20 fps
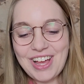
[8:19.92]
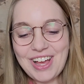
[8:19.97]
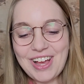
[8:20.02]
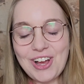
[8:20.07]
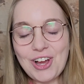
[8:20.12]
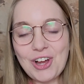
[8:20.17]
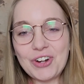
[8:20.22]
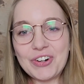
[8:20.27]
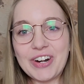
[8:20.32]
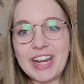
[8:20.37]

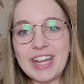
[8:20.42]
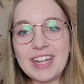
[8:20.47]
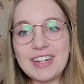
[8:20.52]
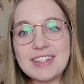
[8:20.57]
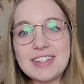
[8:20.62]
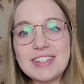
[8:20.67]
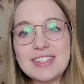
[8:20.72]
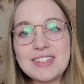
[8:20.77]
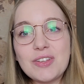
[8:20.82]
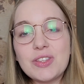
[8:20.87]
All right,
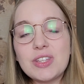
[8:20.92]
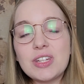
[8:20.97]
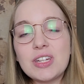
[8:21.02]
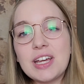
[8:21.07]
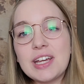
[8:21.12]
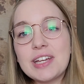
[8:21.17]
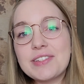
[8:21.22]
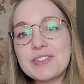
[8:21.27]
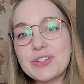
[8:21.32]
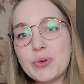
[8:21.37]
so the
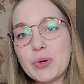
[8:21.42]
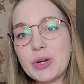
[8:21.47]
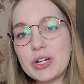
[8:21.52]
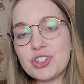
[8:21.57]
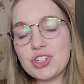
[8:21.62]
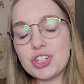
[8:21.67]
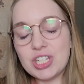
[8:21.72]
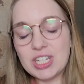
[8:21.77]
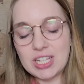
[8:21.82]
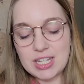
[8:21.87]
next
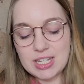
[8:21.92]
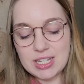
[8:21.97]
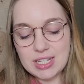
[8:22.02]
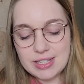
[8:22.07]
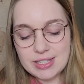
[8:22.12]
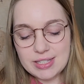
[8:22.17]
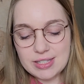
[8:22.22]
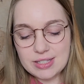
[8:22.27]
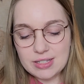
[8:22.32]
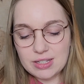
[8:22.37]
question
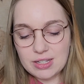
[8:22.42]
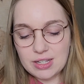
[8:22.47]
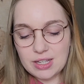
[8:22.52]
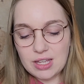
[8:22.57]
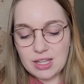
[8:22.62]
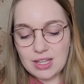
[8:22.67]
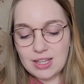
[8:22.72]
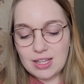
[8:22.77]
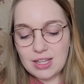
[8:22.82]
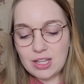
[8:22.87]
is,
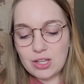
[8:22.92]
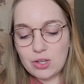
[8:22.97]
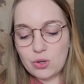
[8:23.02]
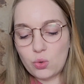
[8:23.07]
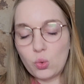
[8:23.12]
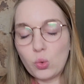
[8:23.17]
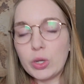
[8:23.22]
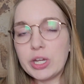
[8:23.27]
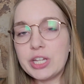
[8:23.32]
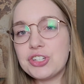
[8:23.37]

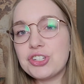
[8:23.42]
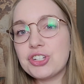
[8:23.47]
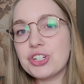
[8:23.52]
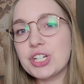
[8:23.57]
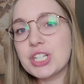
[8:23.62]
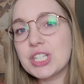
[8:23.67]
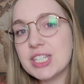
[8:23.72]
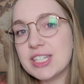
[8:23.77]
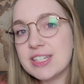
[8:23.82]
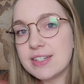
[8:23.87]
which
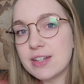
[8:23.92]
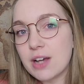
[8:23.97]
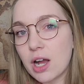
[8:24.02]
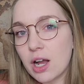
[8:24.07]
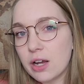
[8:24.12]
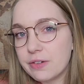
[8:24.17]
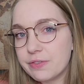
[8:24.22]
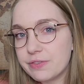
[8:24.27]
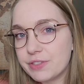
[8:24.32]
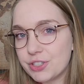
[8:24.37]

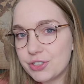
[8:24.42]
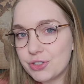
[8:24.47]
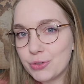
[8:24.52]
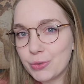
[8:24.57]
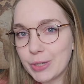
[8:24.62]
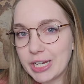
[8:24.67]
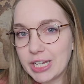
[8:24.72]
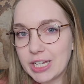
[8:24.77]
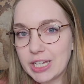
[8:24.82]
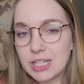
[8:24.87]
soft
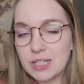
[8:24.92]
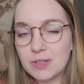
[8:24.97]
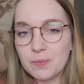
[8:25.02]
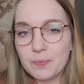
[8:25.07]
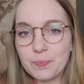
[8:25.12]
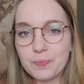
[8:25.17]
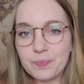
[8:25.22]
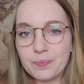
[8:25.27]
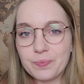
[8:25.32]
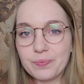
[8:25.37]
drink?
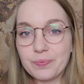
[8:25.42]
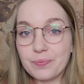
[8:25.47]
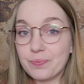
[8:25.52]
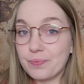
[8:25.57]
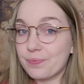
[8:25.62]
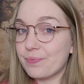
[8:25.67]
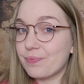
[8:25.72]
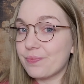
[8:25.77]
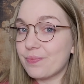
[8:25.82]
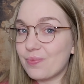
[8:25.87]

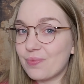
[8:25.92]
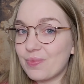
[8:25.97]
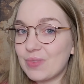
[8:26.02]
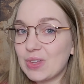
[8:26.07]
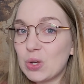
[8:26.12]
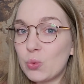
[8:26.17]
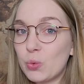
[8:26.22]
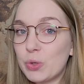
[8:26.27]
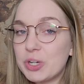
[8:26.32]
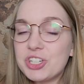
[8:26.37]

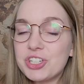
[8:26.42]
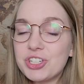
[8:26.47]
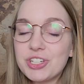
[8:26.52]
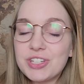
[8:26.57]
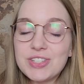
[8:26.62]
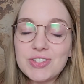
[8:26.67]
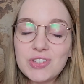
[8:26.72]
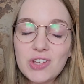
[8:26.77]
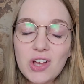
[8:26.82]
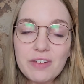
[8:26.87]
Which
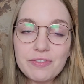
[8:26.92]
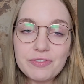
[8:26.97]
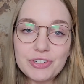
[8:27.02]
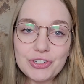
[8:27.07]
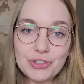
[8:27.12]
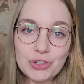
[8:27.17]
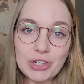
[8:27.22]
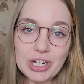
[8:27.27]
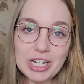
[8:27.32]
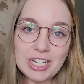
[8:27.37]
soft
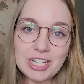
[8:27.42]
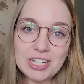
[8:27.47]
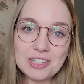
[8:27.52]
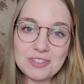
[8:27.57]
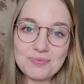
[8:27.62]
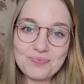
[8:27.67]
drink?